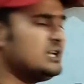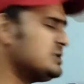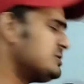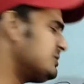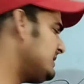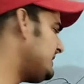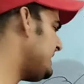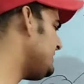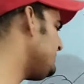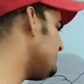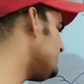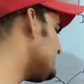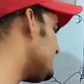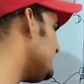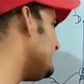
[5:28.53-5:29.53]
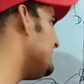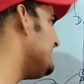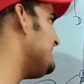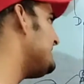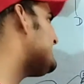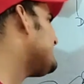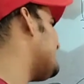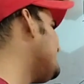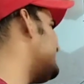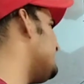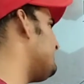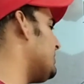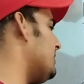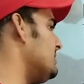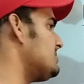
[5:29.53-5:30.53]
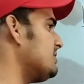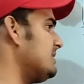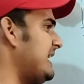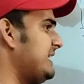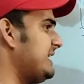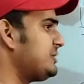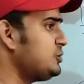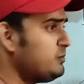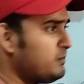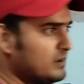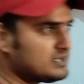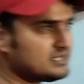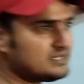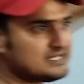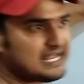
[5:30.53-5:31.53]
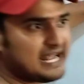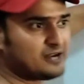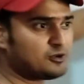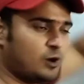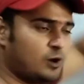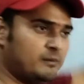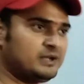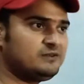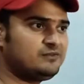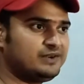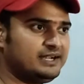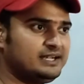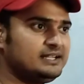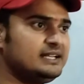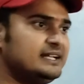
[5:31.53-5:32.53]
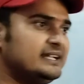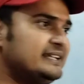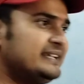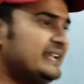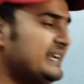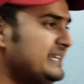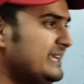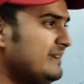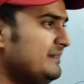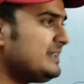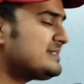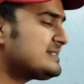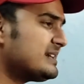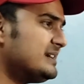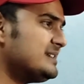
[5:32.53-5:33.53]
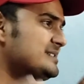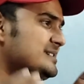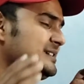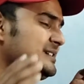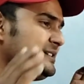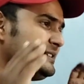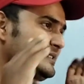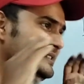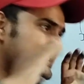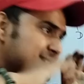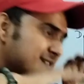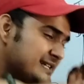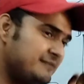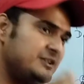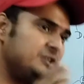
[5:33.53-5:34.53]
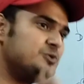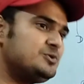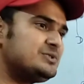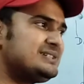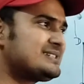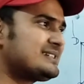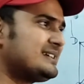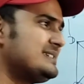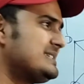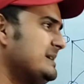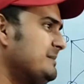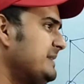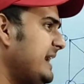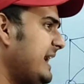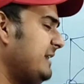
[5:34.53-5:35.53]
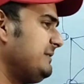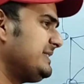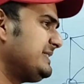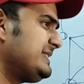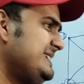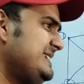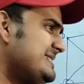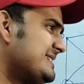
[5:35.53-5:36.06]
So they use this concept also, like two persons are common friend, then they will search this, they will use this concept, and with this